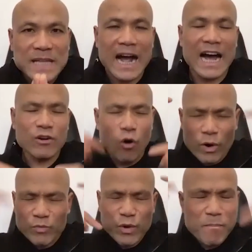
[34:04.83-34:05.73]
and
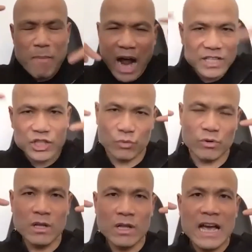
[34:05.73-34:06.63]
always remind you.
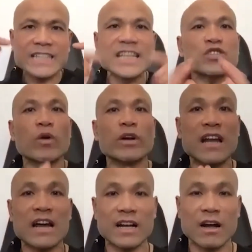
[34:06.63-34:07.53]
And that's what,
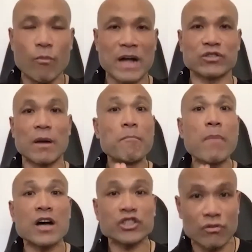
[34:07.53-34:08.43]
now I go back to the
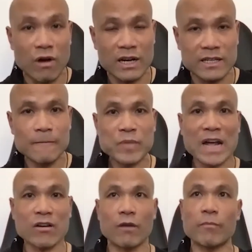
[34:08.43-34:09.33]
martial art. I
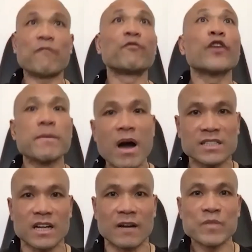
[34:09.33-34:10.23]
got about 3
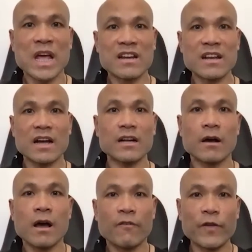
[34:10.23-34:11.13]
masters. Another
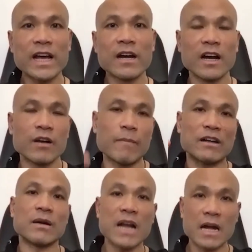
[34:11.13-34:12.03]
thing I learned about
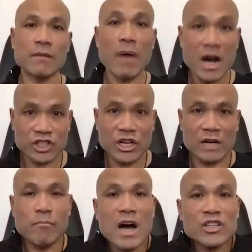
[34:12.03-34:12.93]
them, another martial art.
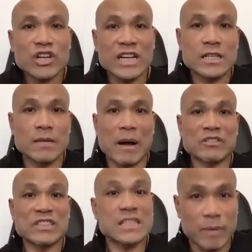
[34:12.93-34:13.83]
Martial art is about
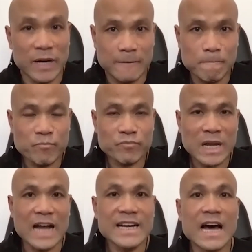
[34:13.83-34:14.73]
discipline.
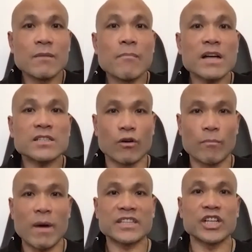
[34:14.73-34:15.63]
Another master of
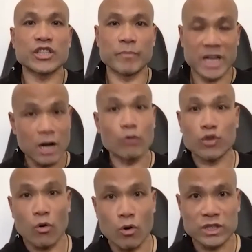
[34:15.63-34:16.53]
mine teaching me close
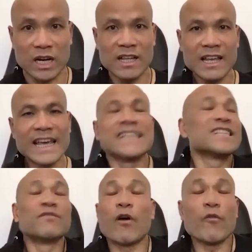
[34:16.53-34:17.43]
quarter. He's
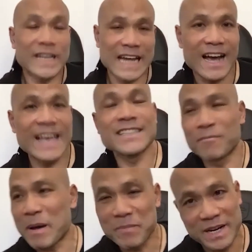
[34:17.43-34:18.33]
involved in gang. He's a
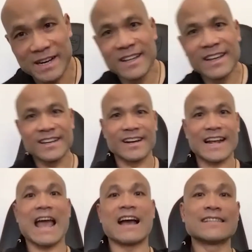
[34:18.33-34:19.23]
member of the
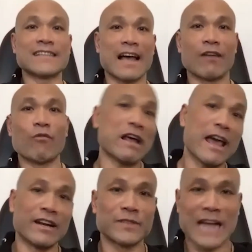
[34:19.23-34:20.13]
gang. He's one of the
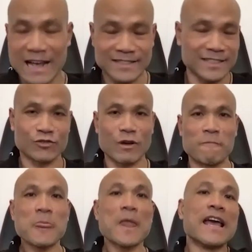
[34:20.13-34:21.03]
head of gangs as
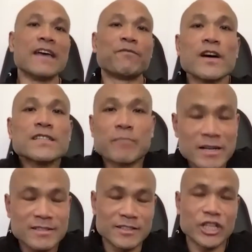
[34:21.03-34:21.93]
well. He first
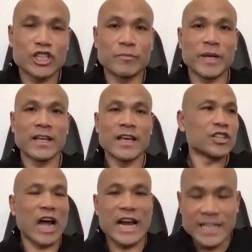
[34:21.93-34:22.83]
person teach me
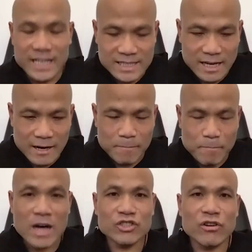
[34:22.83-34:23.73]
Chinese
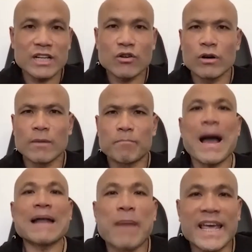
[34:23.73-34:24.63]
martial art called a
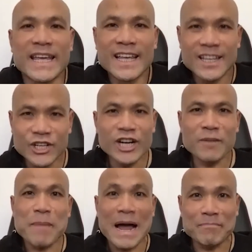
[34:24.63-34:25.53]
Bat Mei. You heard of
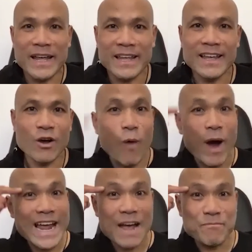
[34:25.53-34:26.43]
Bat Mei?
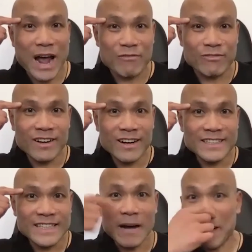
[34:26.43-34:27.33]
White eye brown.
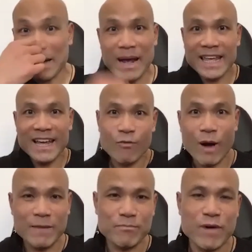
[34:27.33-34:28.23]
Yeah, Bat Mei,
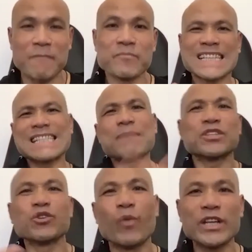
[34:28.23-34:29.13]
white eye brown. Similar
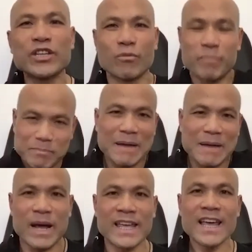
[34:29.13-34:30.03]
to Wing Chun, but Bat
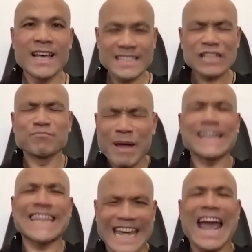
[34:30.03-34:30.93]
Mei. That's
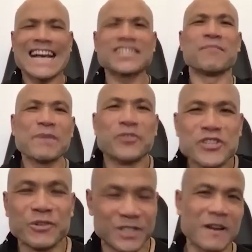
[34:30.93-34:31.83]
mainly gangs that people
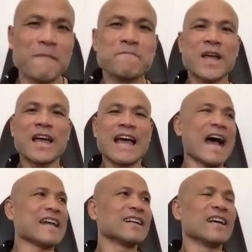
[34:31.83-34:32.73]
use,
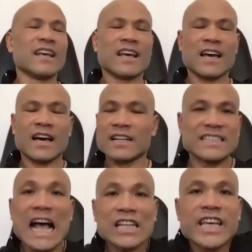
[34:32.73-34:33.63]
And
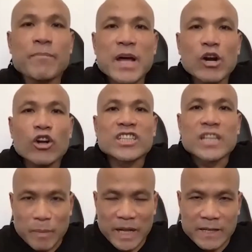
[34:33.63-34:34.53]
that give me a lot of
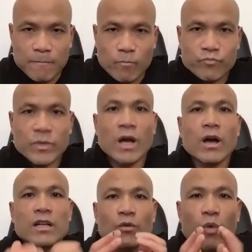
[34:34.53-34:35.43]
discipline.
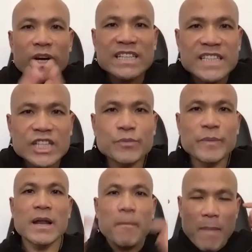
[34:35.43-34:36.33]
What it teach me
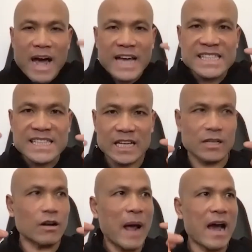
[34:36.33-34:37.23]
the mindset
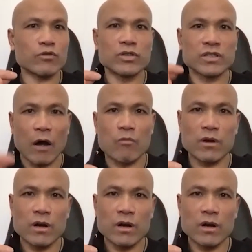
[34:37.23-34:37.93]
of how to don't